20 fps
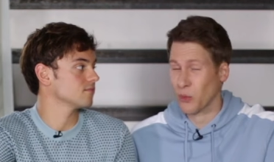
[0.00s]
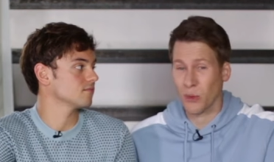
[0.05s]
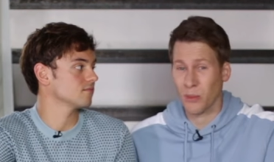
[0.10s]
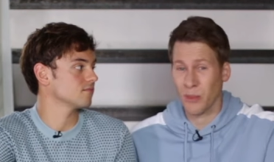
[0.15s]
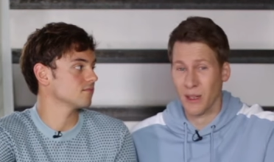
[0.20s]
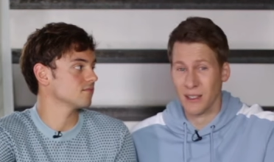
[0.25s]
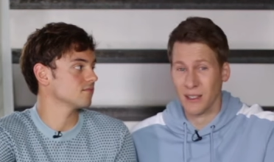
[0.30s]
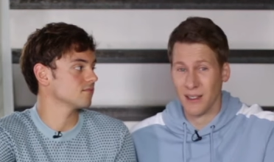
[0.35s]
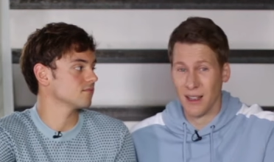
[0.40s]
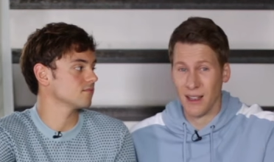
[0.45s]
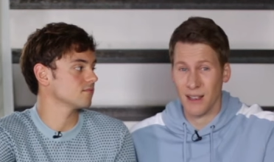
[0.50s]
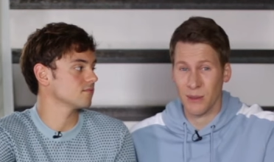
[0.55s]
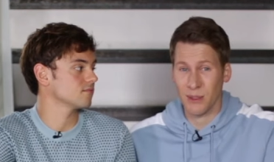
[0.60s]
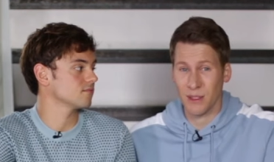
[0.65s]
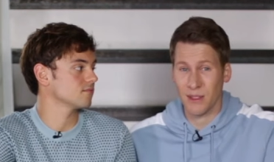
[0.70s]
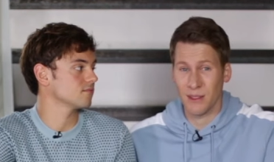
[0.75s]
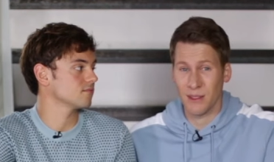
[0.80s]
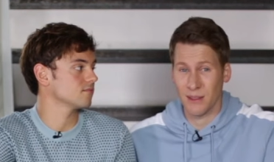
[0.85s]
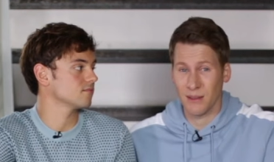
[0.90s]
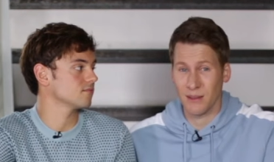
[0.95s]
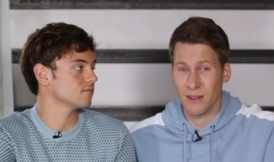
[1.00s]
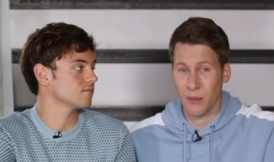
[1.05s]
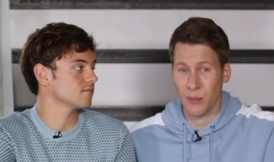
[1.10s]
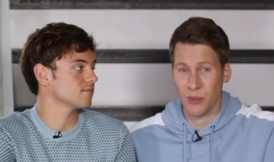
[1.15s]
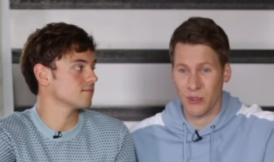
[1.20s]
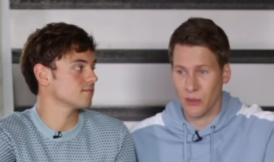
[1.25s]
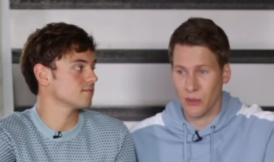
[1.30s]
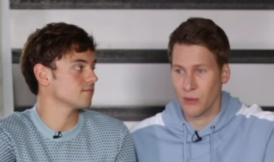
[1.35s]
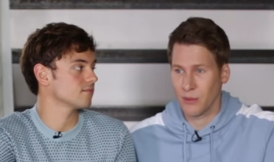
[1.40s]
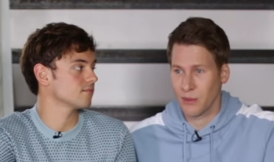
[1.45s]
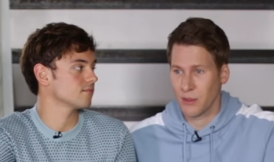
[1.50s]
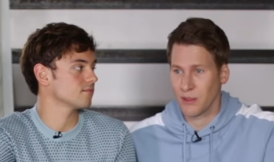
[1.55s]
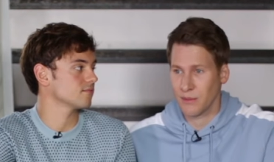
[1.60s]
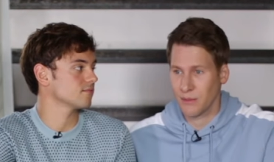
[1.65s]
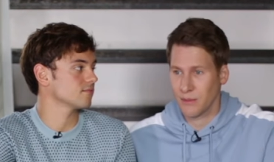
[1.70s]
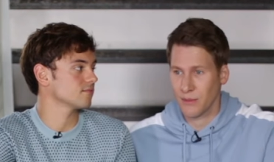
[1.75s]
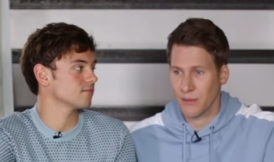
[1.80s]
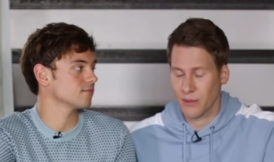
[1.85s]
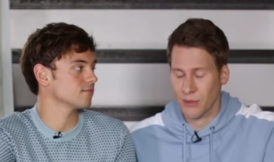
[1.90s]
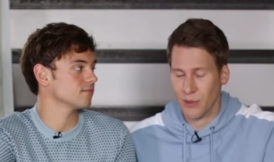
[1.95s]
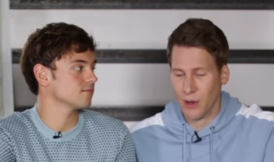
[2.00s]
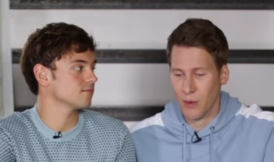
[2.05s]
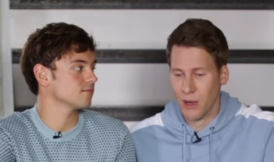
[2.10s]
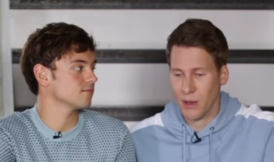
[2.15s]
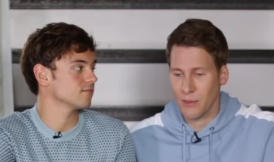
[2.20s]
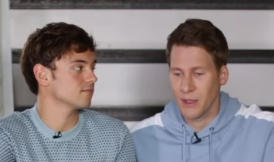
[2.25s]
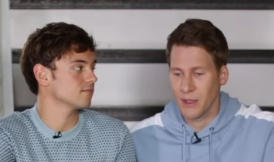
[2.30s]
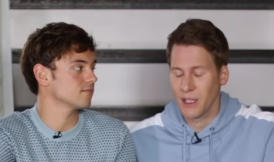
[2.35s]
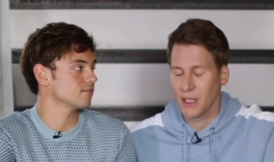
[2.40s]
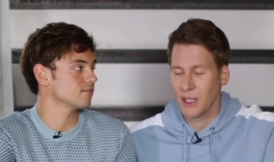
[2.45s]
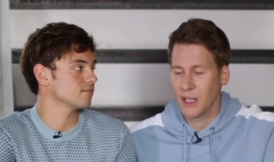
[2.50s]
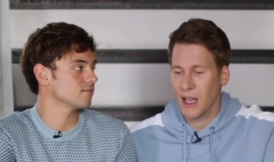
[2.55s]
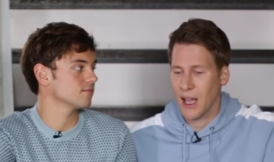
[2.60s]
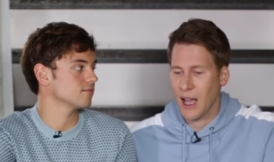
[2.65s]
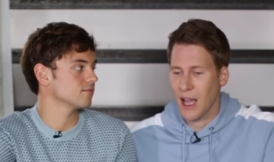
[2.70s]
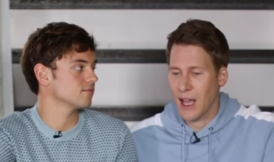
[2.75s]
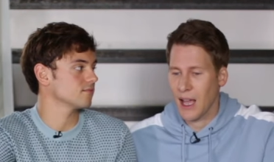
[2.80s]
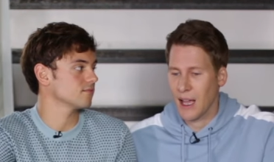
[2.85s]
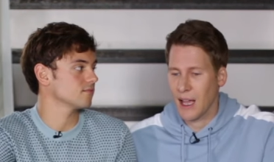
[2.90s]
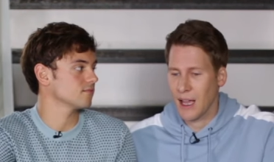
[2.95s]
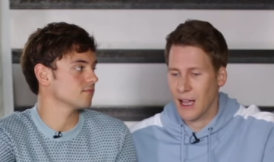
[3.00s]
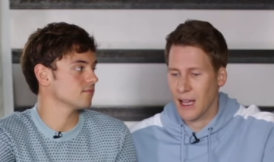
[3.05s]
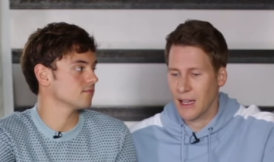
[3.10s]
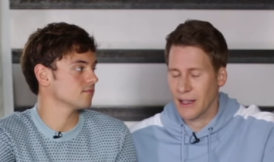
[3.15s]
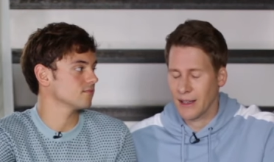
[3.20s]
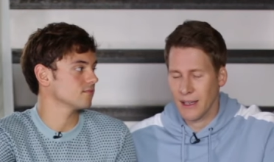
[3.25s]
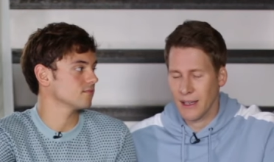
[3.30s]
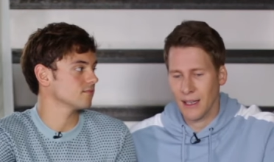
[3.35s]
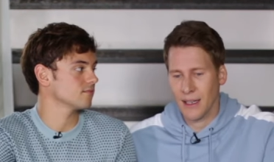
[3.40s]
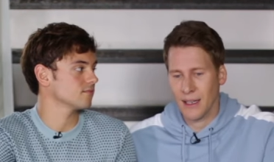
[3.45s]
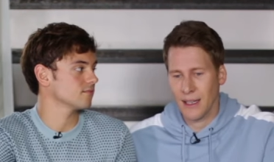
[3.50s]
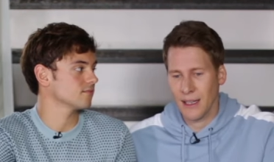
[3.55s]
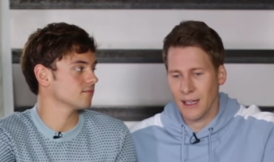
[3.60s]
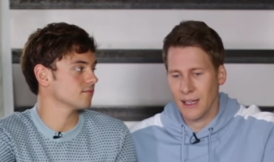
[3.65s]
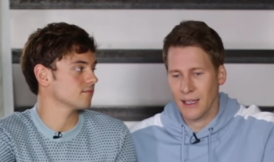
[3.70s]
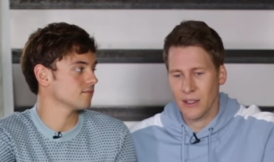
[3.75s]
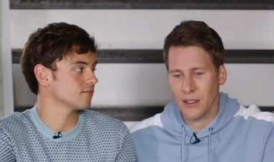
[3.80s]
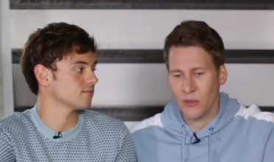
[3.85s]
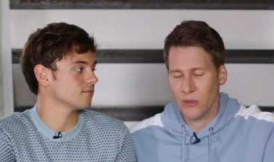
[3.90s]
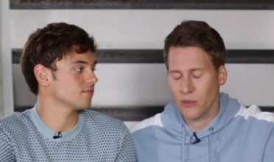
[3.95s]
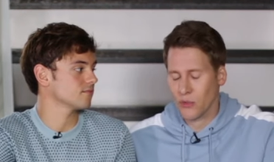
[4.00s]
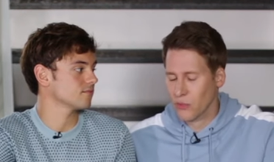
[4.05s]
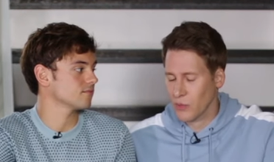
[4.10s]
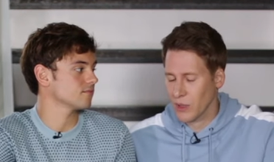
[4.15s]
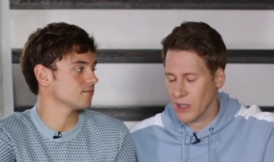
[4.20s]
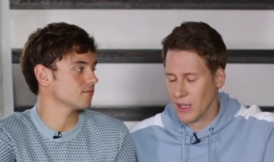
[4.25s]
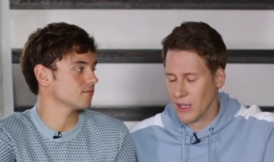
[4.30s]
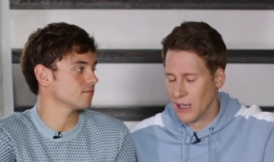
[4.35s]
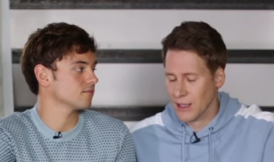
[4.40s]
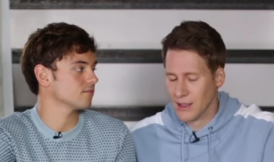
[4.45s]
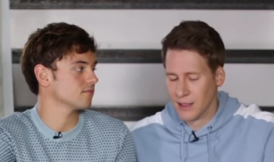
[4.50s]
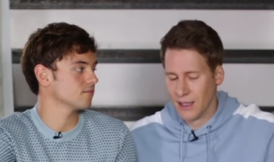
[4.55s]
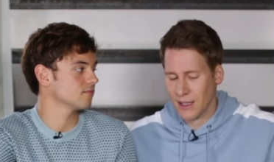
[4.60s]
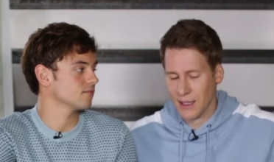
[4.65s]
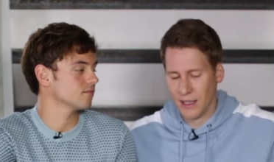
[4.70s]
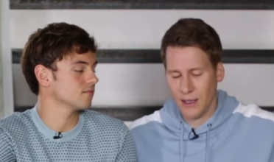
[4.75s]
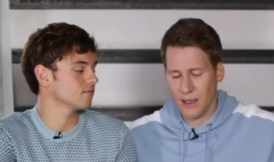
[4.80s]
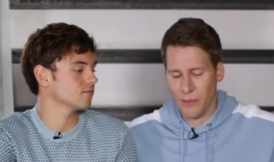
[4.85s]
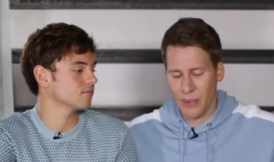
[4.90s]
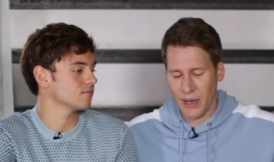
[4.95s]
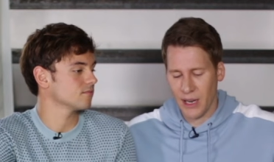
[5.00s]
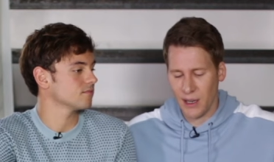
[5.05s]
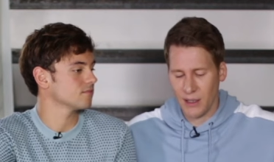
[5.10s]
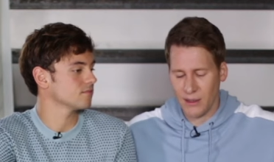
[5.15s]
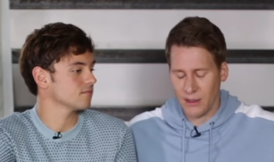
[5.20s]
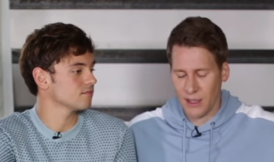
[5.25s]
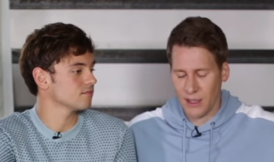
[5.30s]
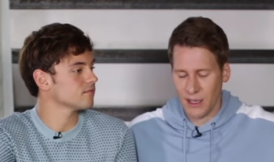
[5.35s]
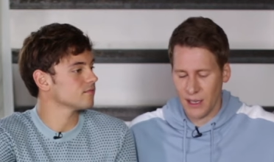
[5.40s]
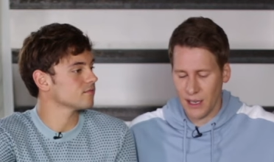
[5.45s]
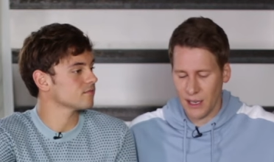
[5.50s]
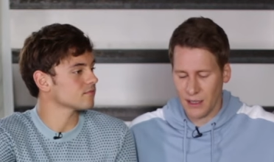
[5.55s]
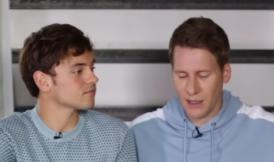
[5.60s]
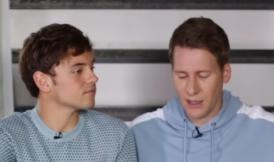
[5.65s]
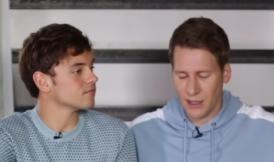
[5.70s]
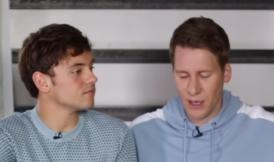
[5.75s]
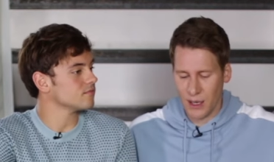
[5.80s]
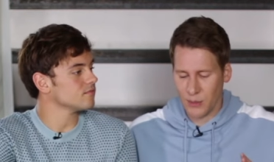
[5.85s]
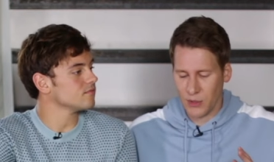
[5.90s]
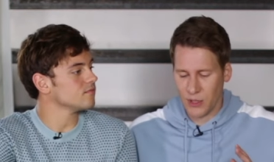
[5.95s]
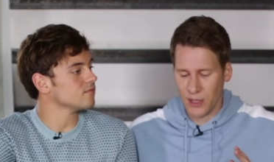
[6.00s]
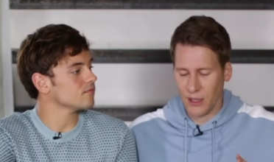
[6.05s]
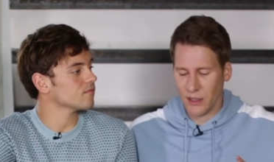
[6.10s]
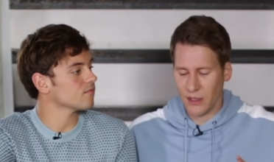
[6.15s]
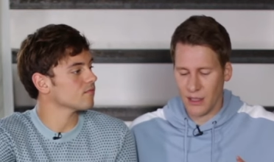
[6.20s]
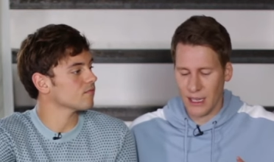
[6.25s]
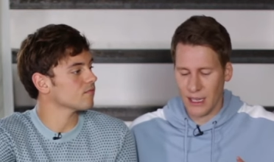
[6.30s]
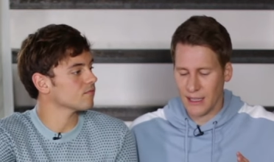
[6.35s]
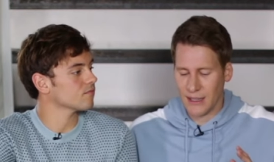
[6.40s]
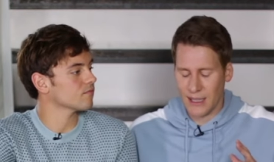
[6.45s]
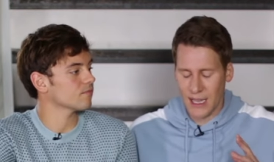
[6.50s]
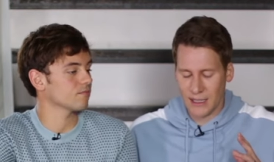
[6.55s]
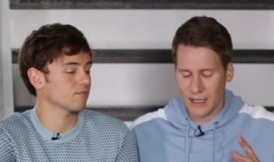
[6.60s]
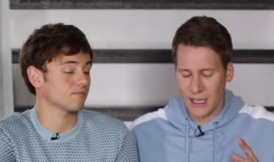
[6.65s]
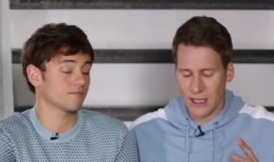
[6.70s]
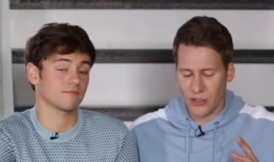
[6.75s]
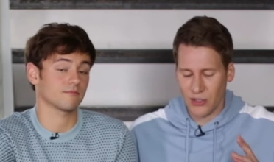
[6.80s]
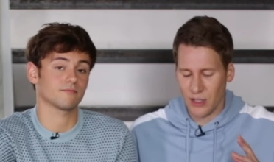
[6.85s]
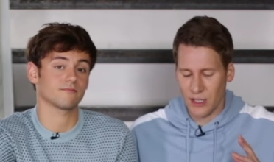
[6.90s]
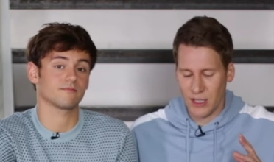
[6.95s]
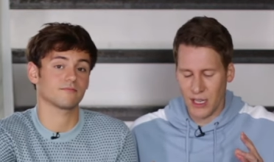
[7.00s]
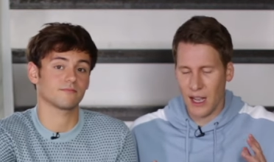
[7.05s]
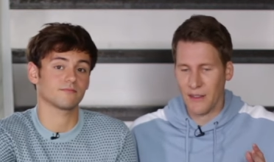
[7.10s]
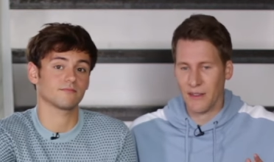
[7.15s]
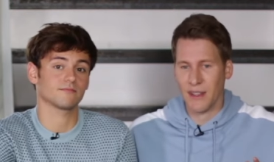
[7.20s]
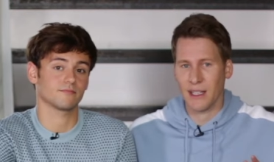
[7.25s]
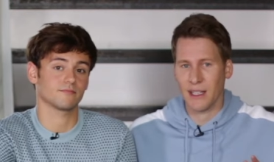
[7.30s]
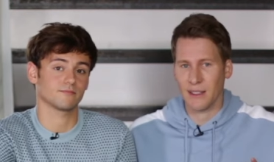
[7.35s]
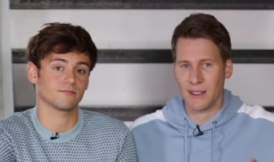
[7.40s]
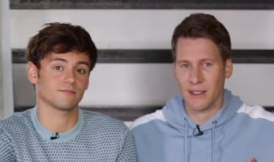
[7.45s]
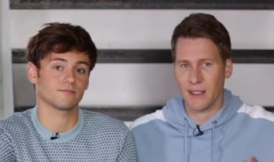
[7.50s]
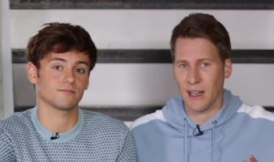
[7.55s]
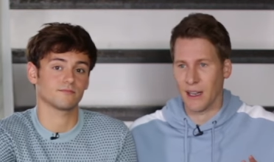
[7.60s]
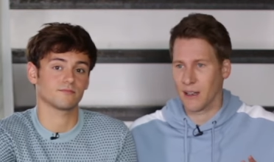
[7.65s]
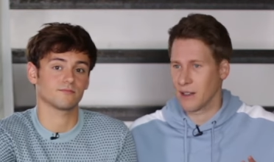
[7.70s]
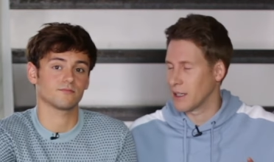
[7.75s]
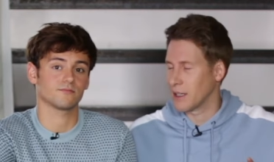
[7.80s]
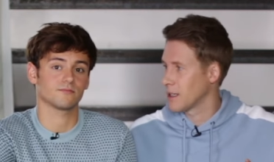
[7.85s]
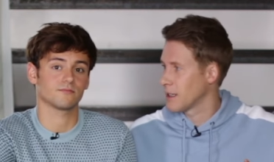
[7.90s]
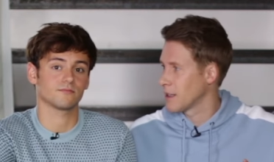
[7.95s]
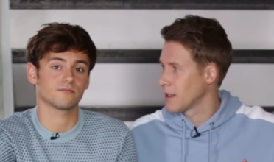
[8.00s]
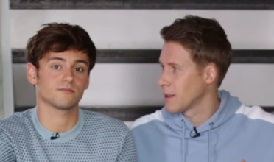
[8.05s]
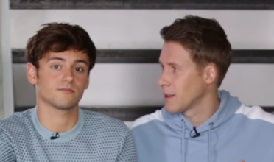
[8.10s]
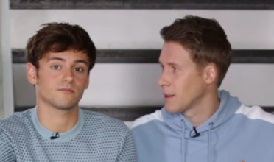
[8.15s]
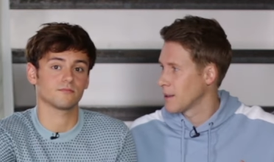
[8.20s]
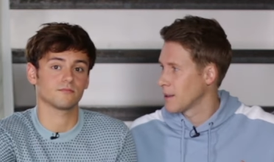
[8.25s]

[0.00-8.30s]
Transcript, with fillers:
Speaker 1: school bus, I was number two to throw up, and and you just realize like in parenting as it comes along, you're like that's actually not that scary